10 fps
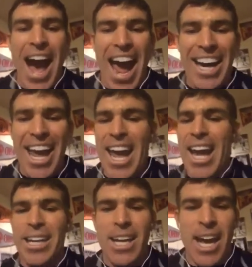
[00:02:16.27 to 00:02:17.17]
I had
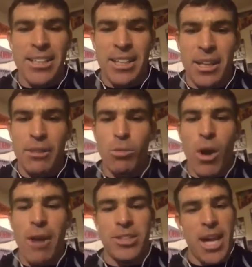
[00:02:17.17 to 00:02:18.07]
any idea of
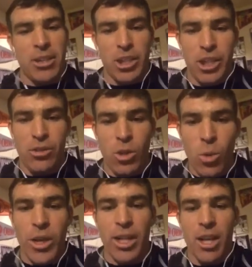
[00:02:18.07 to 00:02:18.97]
what I was actually
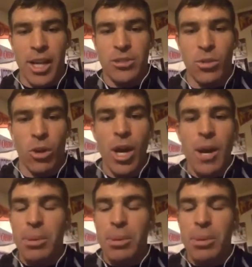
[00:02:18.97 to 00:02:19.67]
doing in high school.